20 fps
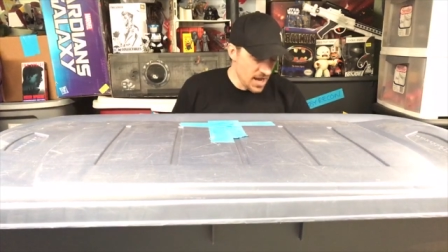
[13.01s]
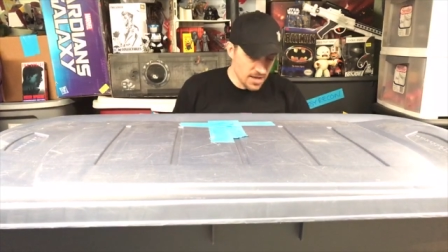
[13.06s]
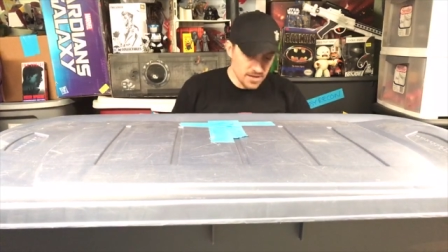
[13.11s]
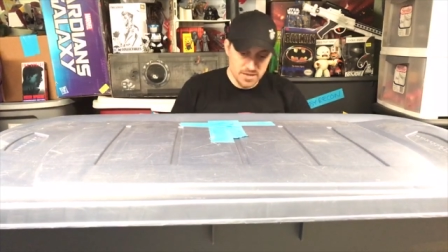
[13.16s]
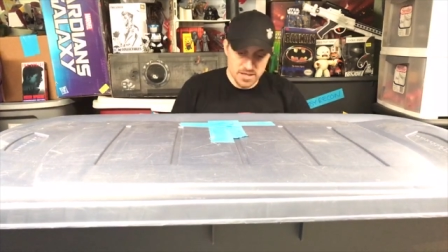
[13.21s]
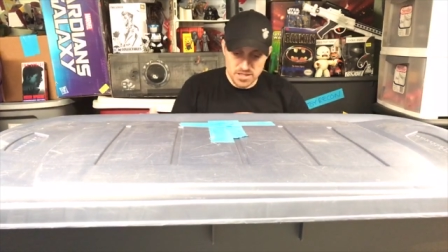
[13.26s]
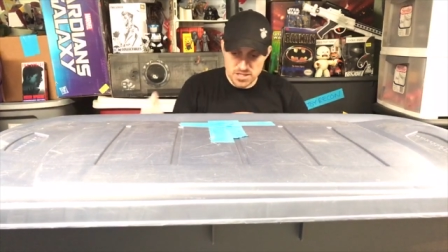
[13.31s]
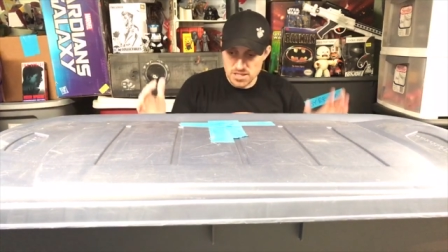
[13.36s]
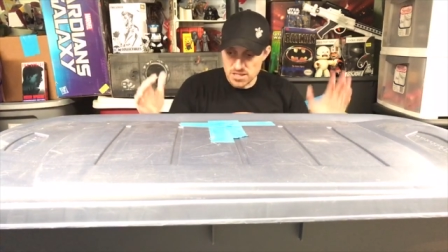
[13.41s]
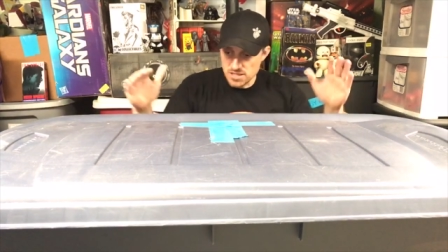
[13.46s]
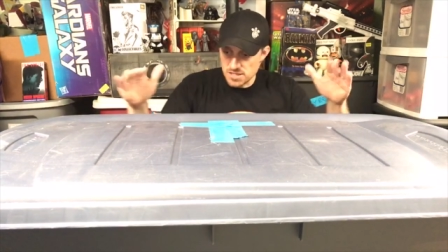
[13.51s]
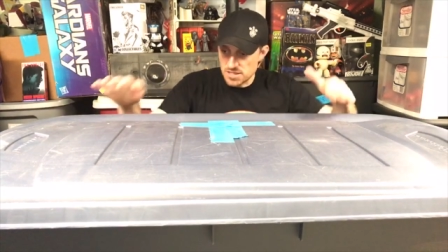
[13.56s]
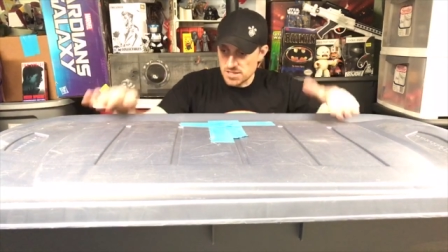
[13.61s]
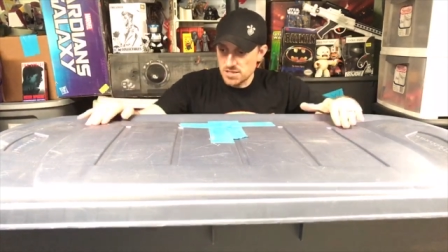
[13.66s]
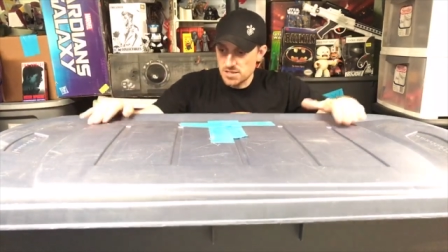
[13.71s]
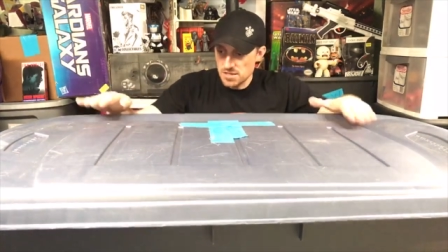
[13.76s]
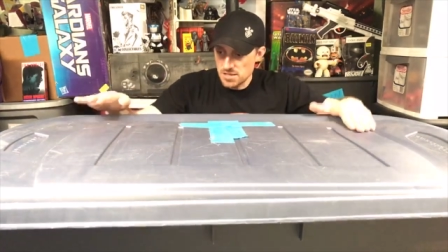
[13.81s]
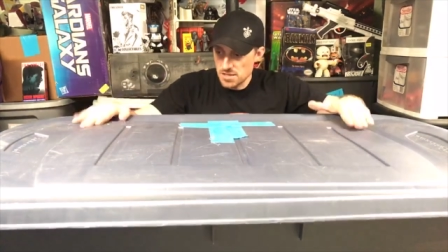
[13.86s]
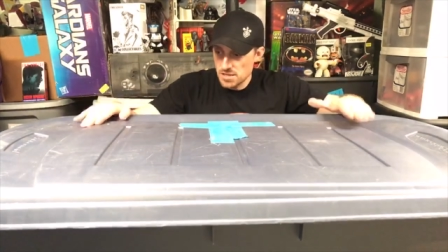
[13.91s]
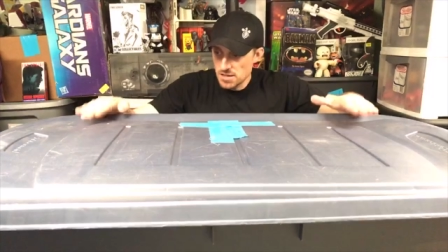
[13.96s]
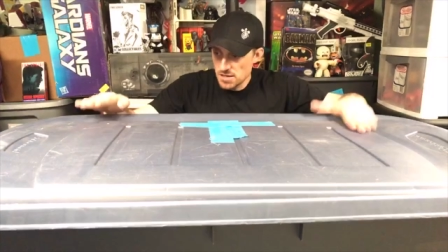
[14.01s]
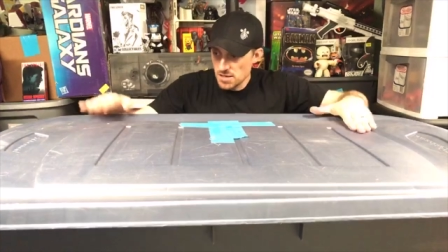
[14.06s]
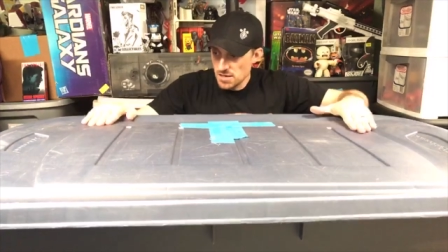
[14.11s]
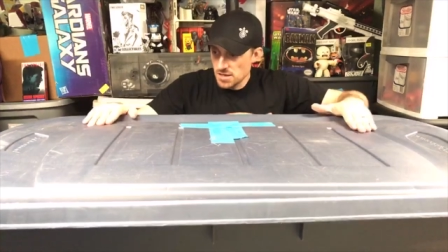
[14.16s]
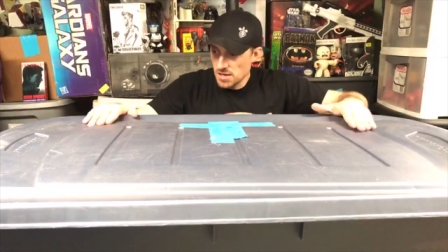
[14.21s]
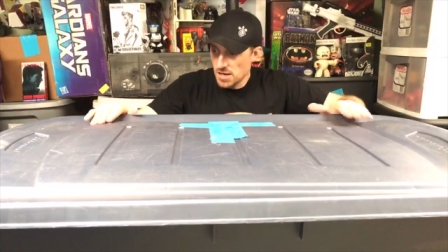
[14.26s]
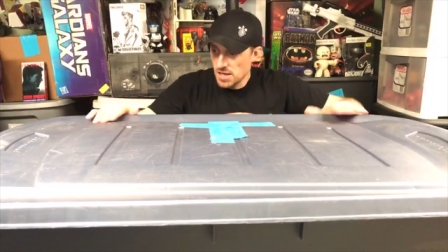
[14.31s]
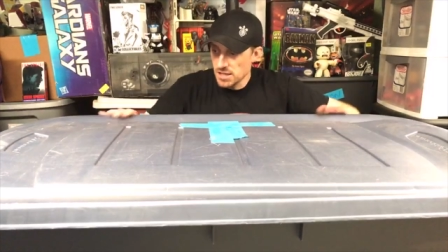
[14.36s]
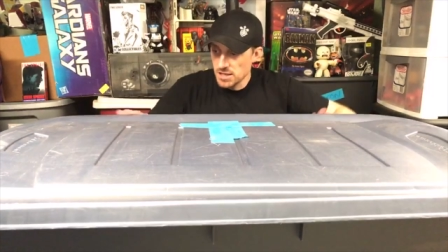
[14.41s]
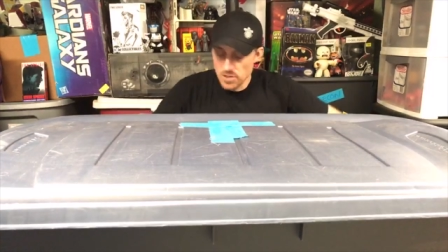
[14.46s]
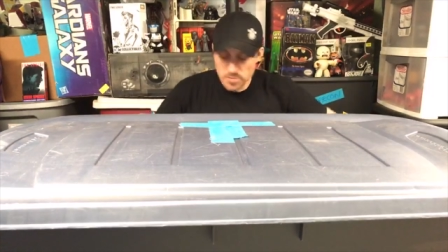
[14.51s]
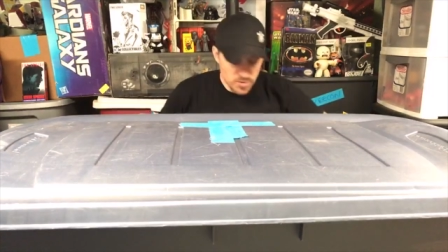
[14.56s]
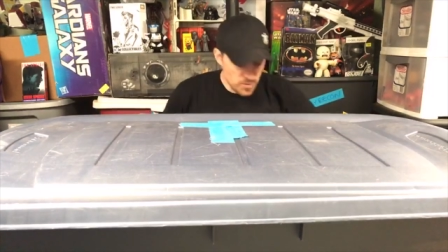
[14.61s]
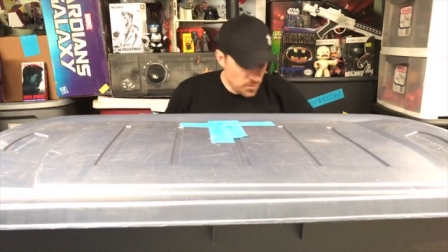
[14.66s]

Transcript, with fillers: This is a little bit